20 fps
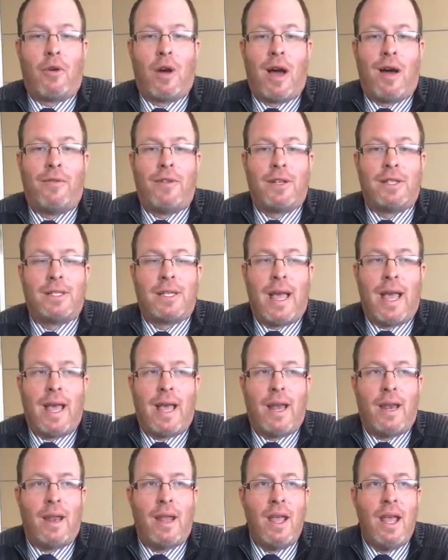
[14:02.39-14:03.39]
nonprofits,
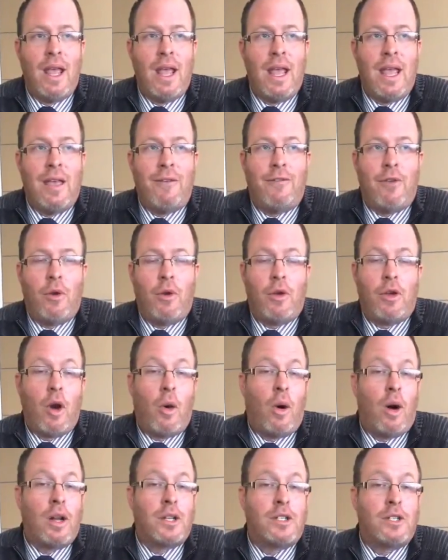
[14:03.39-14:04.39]
and if you
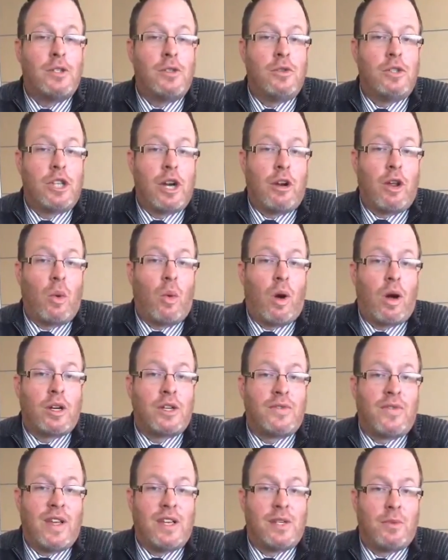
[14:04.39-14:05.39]
go on to Charity
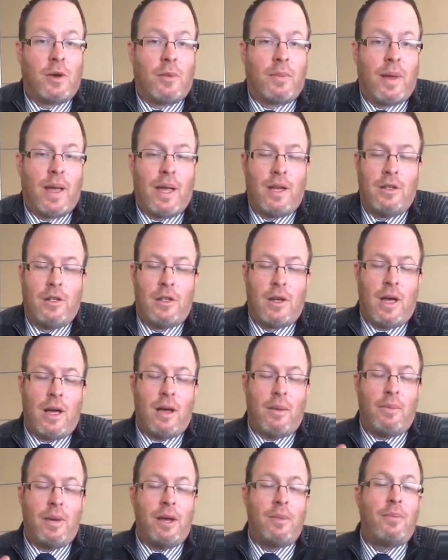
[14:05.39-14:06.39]
Water's Facebook page,
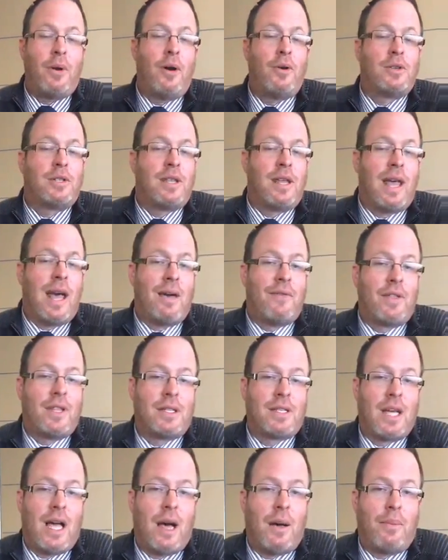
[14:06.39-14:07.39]
uh, pin post they have at the
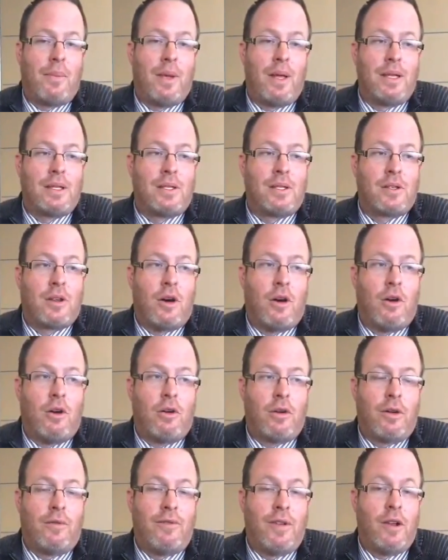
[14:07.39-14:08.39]
top is
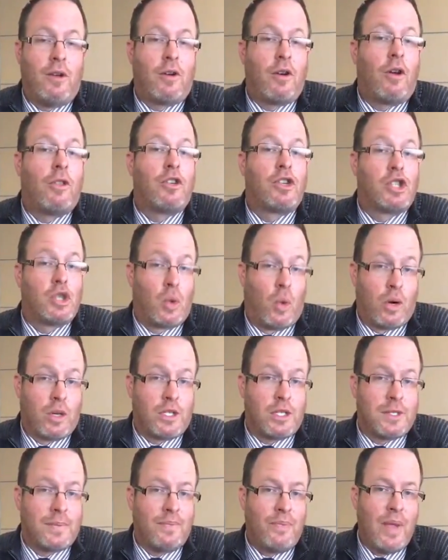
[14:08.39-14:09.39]
called a video called The
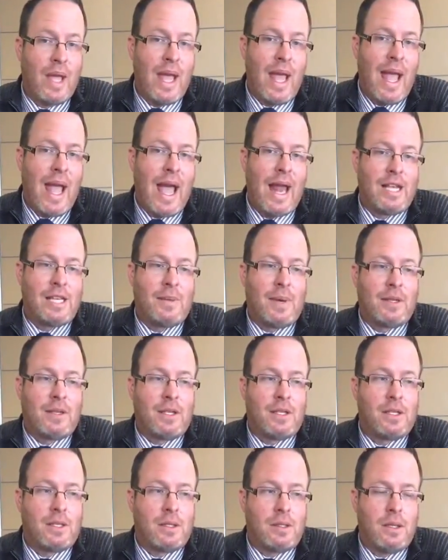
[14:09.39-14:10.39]
Source, uh-huh. and it's about
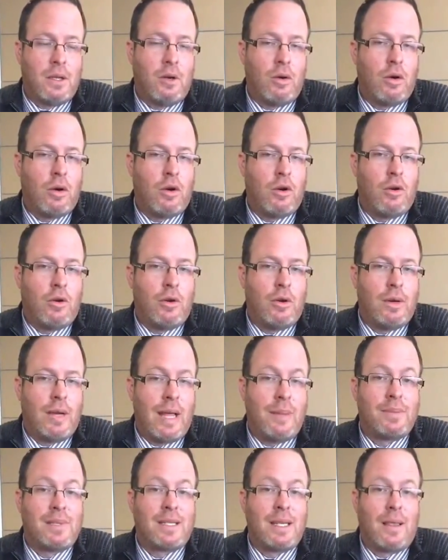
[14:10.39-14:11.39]
this little girl
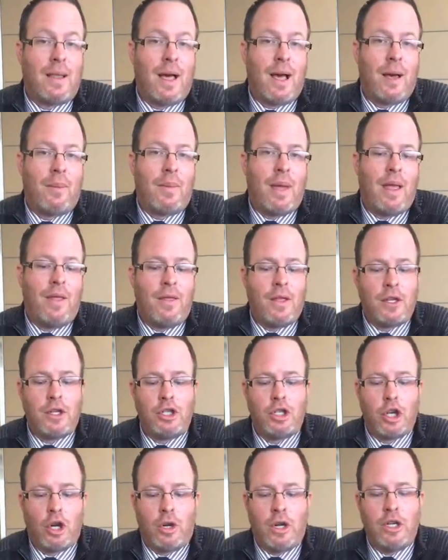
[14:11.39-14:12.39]
named Salam and the
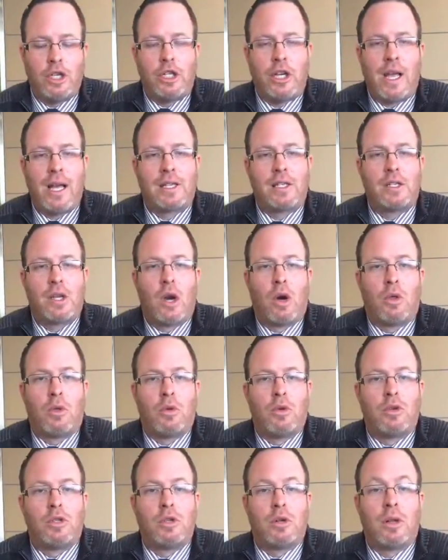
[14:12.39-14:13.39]
journey she has to go
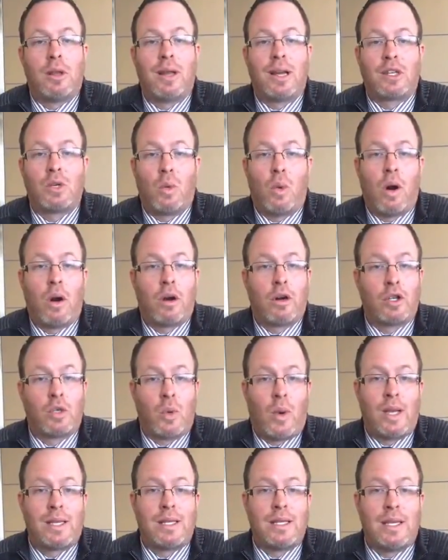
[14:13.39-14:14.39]
through to collect water
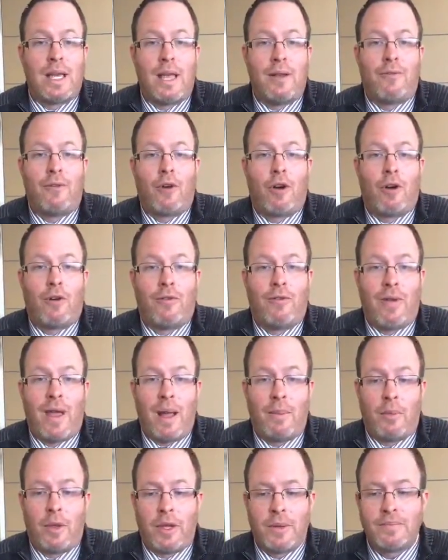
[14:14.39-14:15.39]
twice a day for her
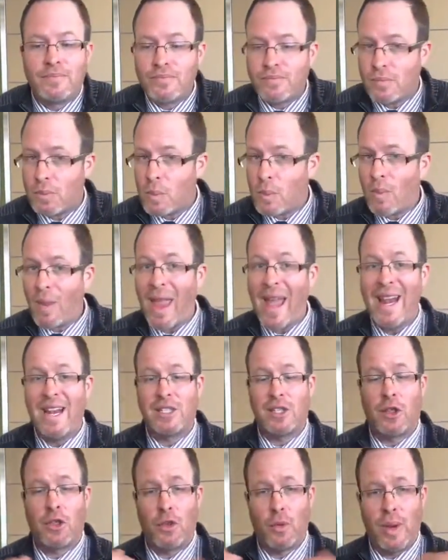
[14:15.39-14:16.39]
family. Right. And
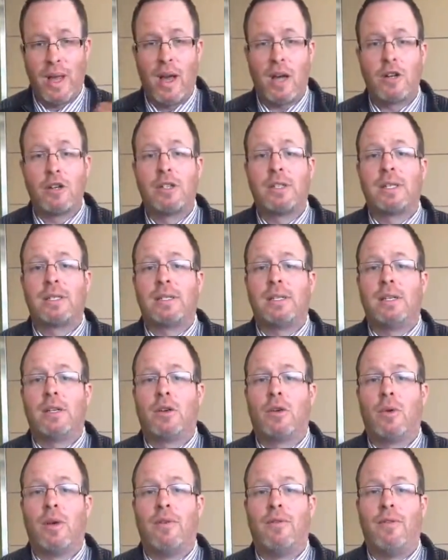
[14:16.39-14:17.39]
it's a 360
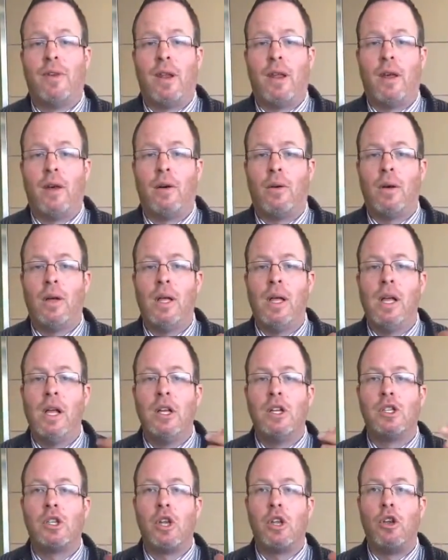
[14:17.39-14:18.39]
degree video.
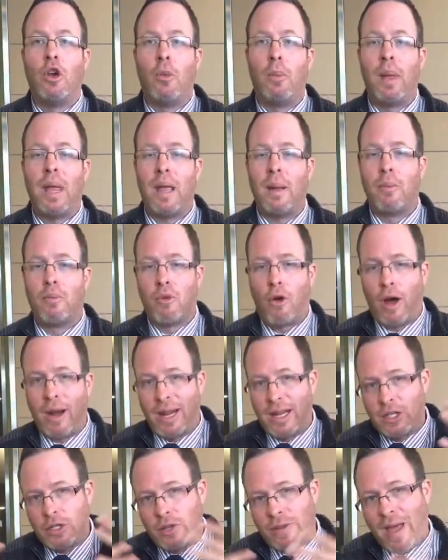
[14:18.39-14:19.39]
Oh, so you're being
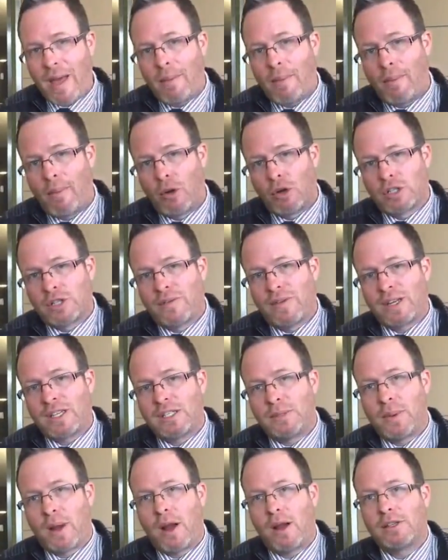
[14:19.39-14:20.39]
brought into that immersive
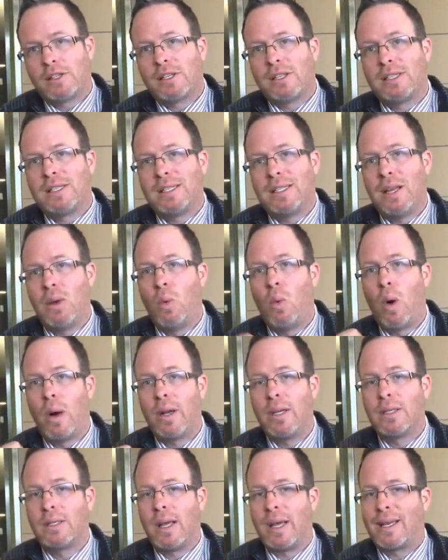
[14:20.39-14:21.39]
experience to see
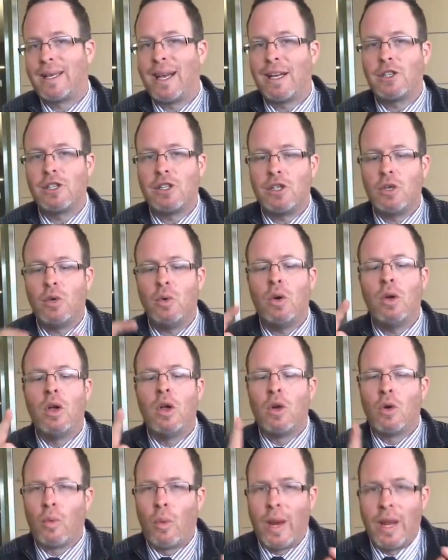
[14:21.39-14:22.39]
what it is like, not just to
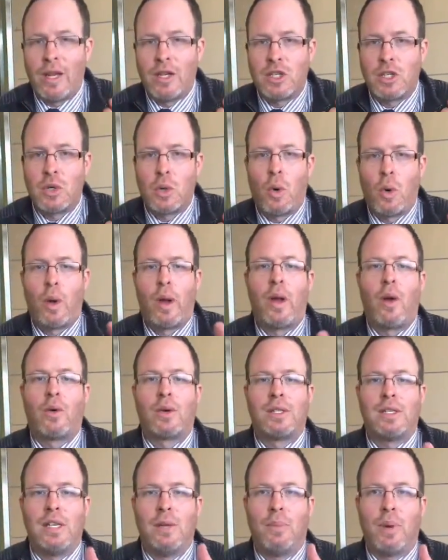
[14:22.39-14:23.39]
mm. read a story or
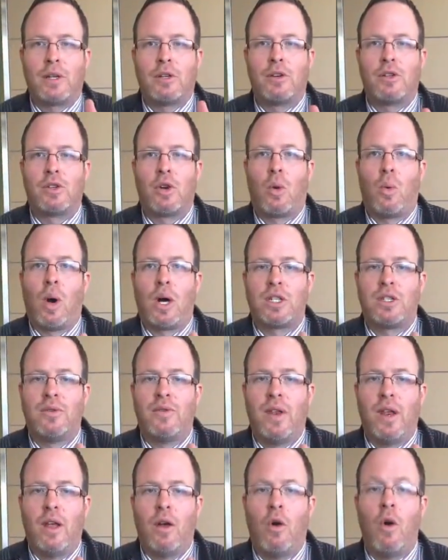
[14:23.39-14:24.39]
see right. pictures or watch a
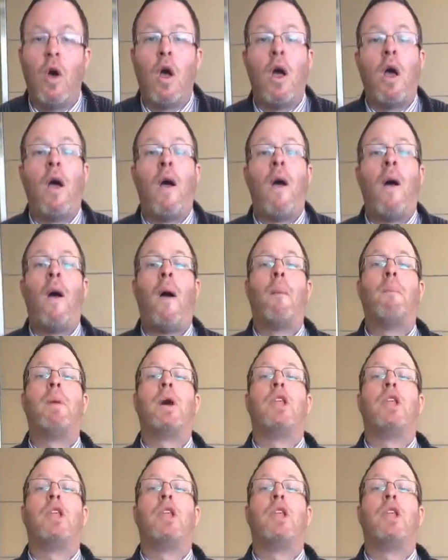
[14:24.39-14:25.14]
video. That's so smart.